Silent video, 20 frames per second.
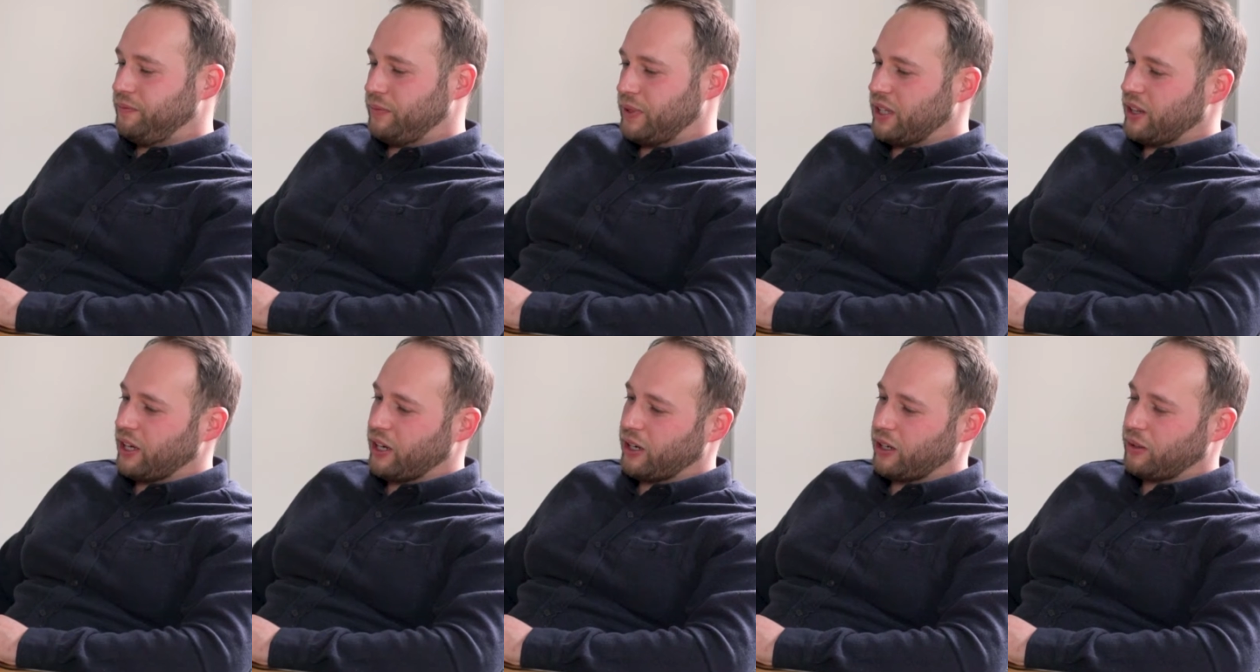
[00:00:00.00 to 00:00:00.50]

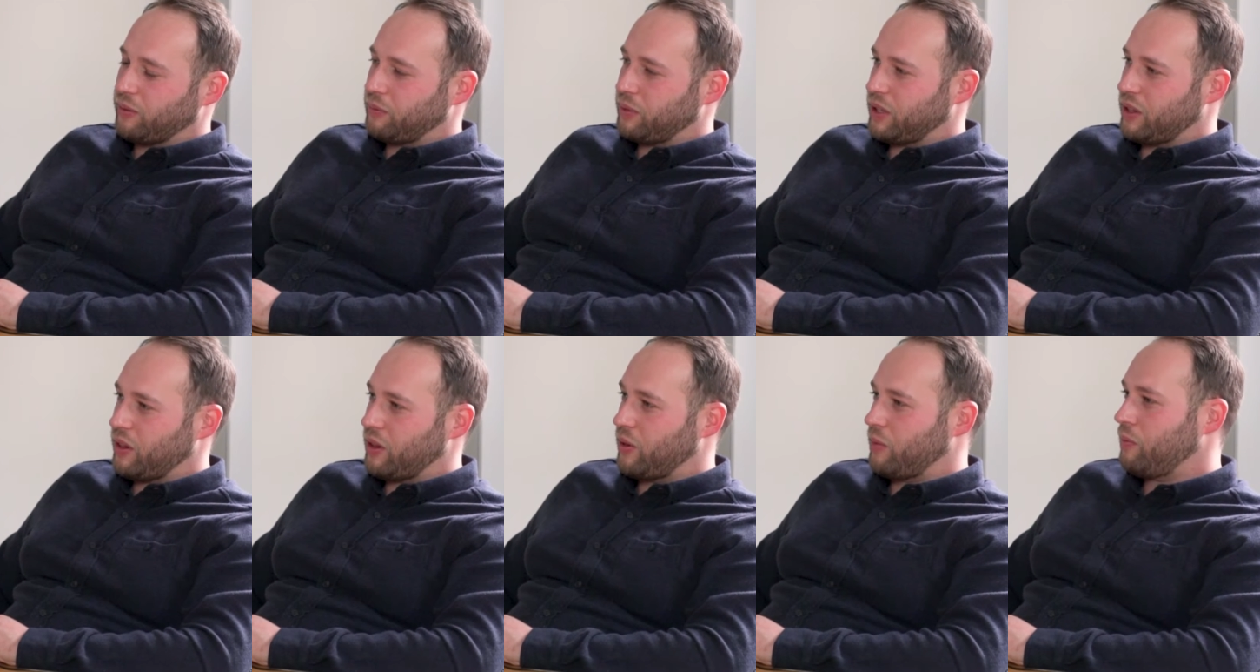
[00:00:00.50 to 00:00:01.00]
be there and
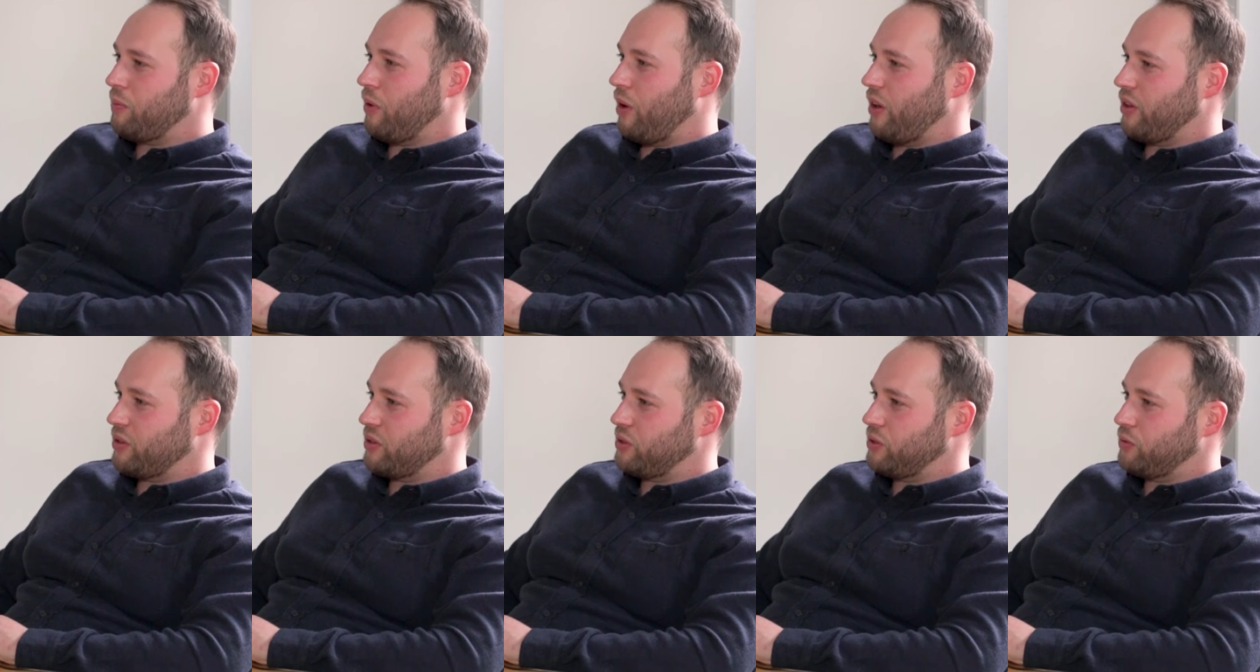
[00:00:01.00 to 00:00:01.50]
be the
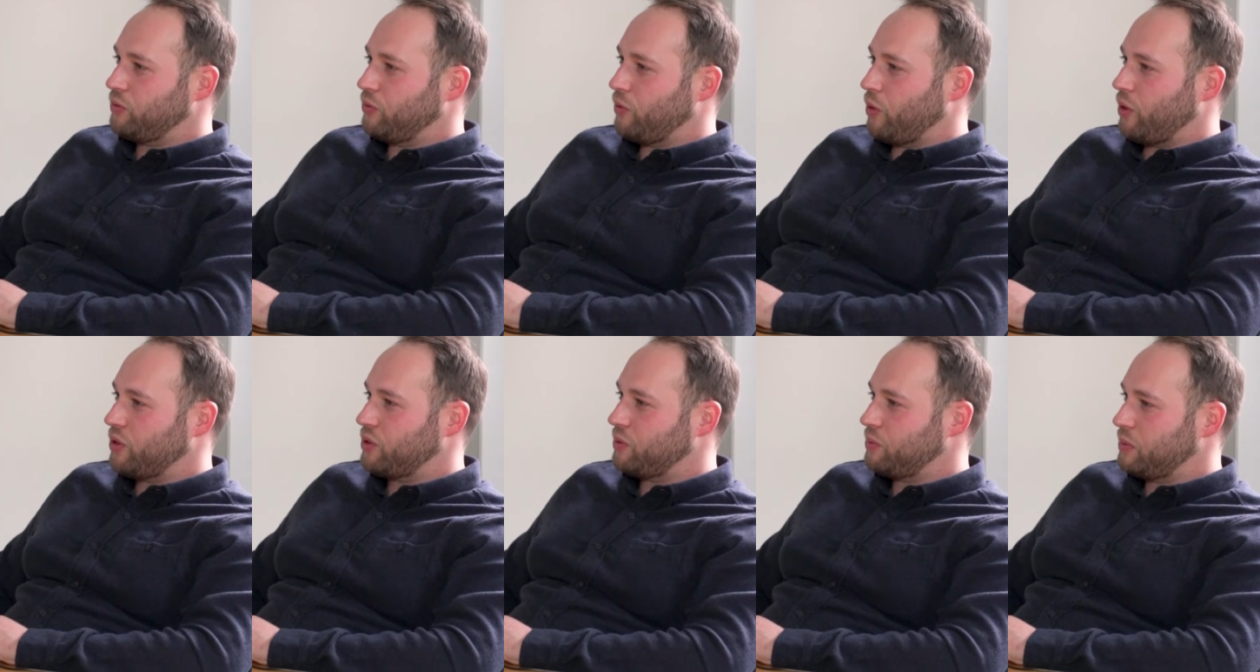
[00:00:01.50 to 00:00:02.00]
positive
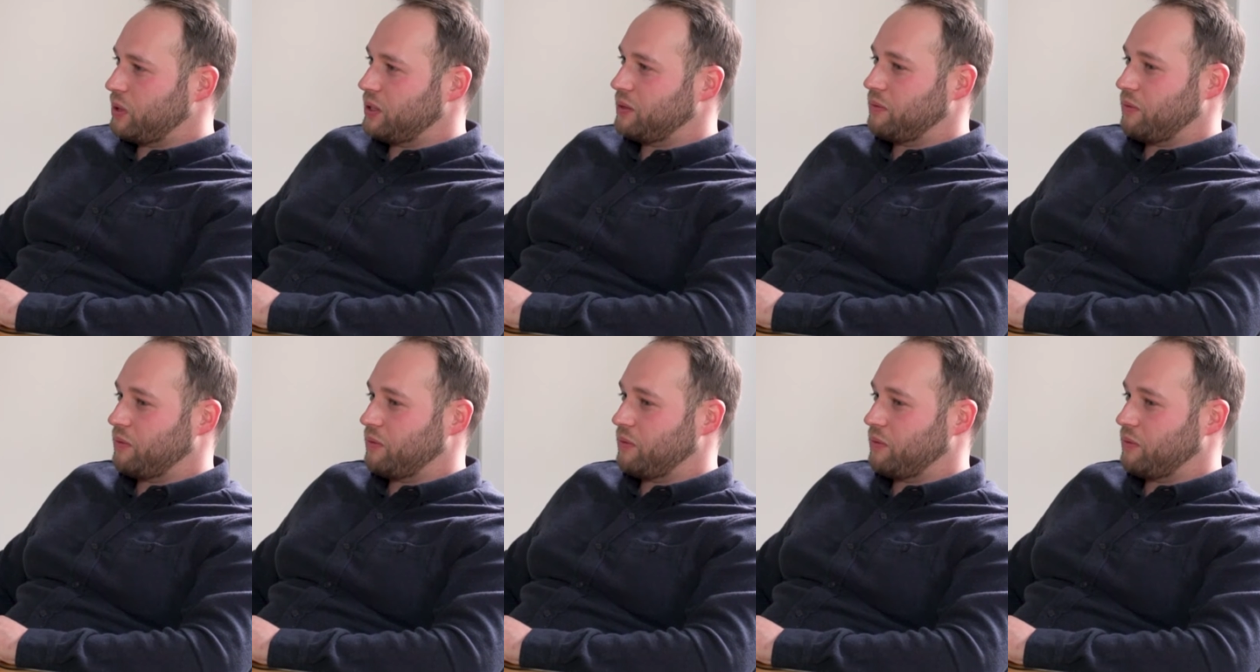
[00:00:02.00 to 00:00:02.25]
force.